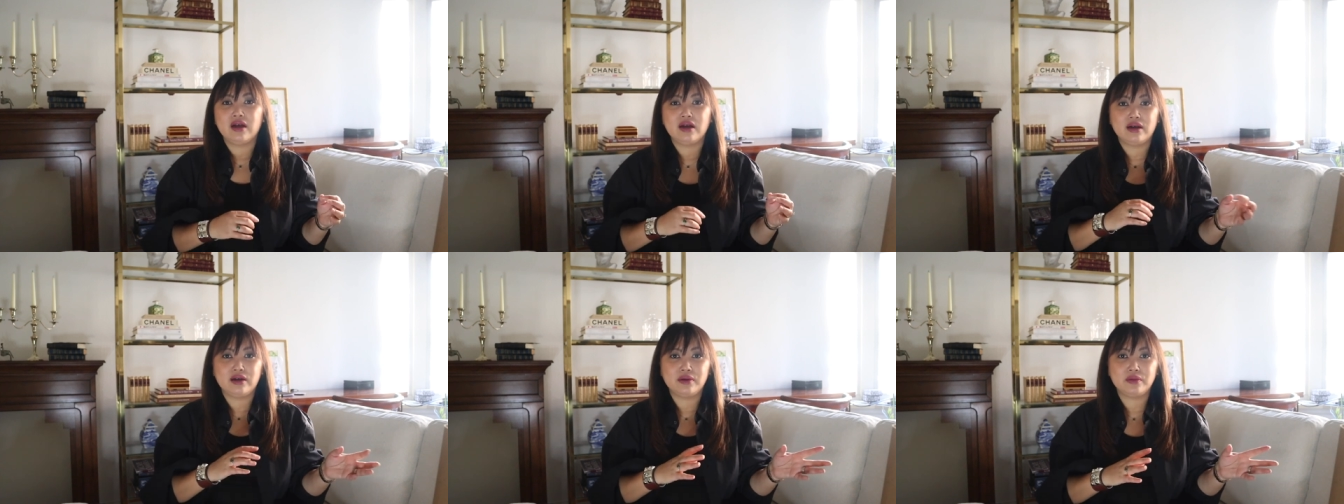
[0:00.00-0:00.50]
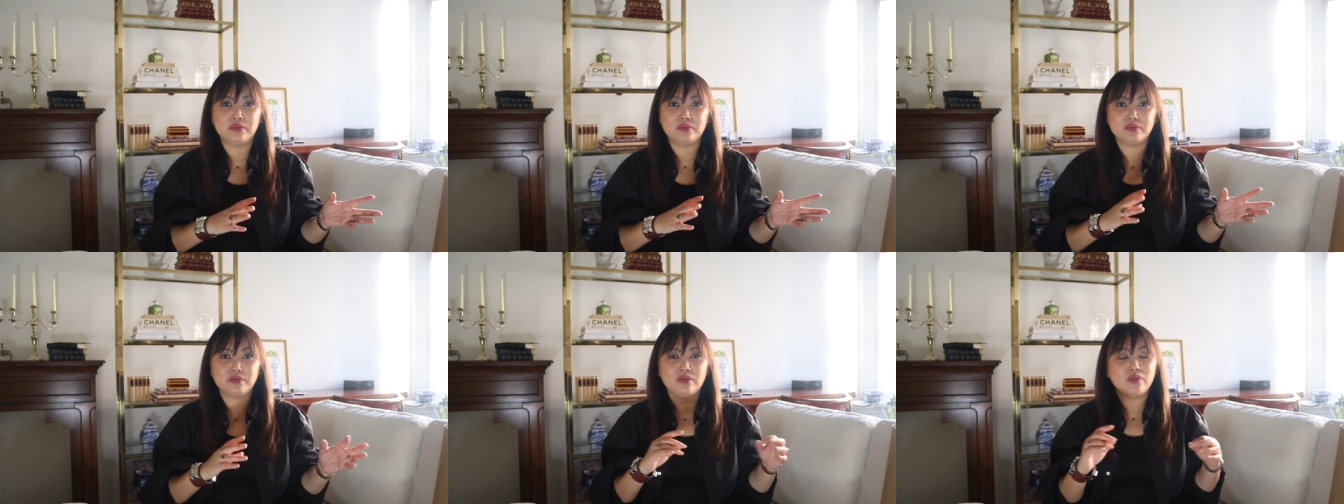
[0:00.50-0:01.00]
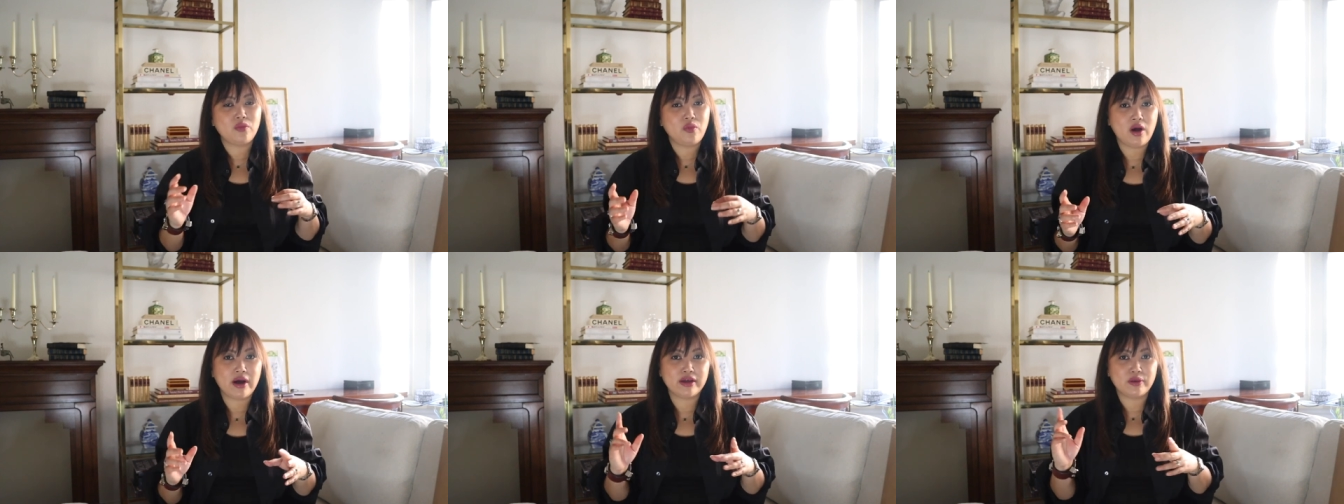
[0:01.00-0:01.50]
Um,
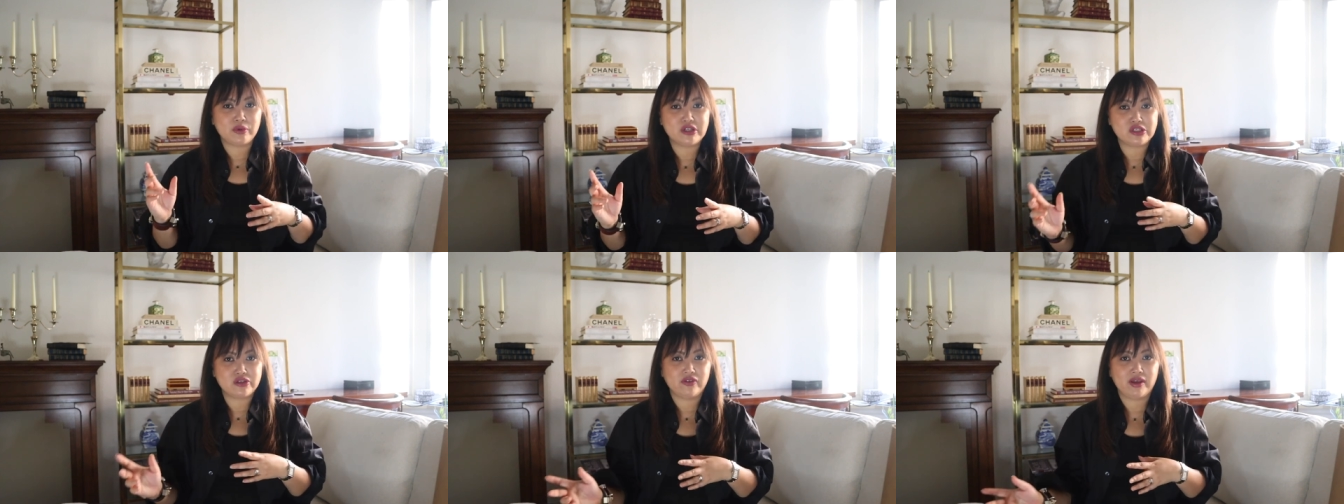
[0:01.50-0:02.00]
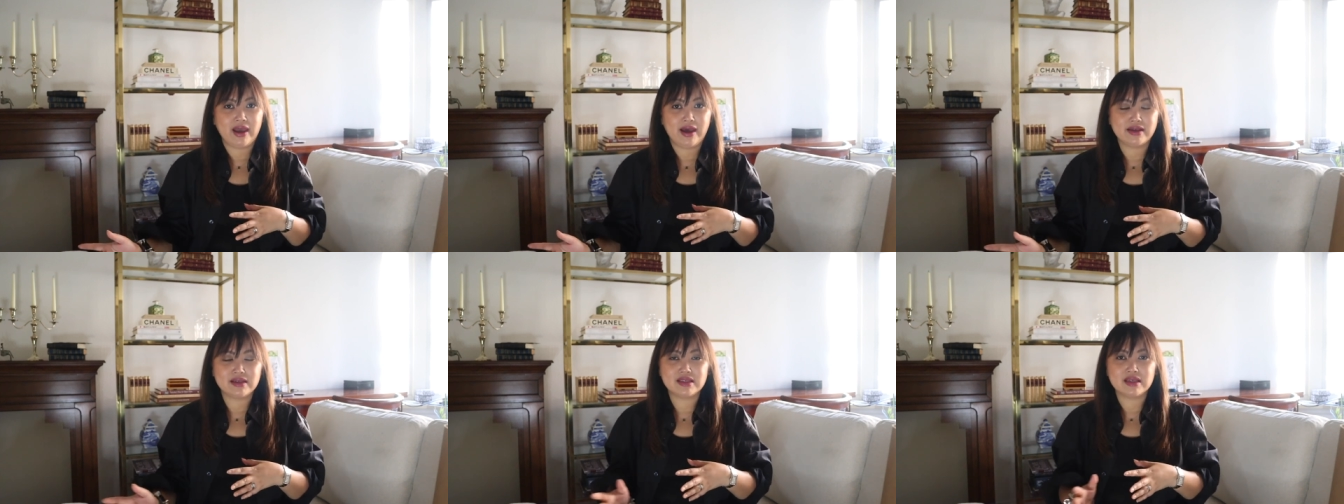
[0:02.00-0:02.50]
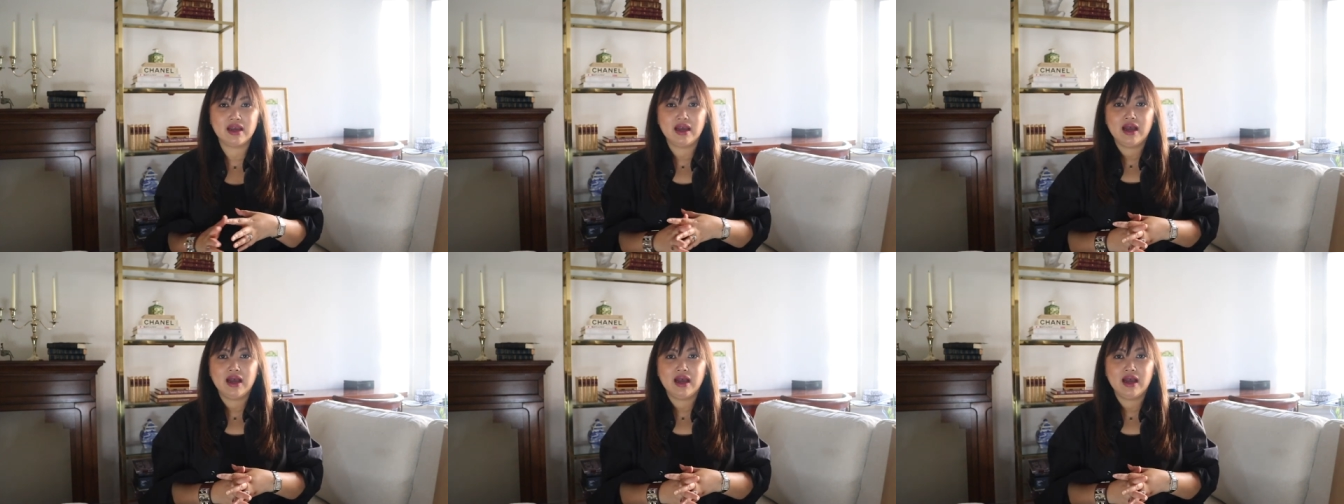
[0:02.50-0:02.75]
Y apostrophe S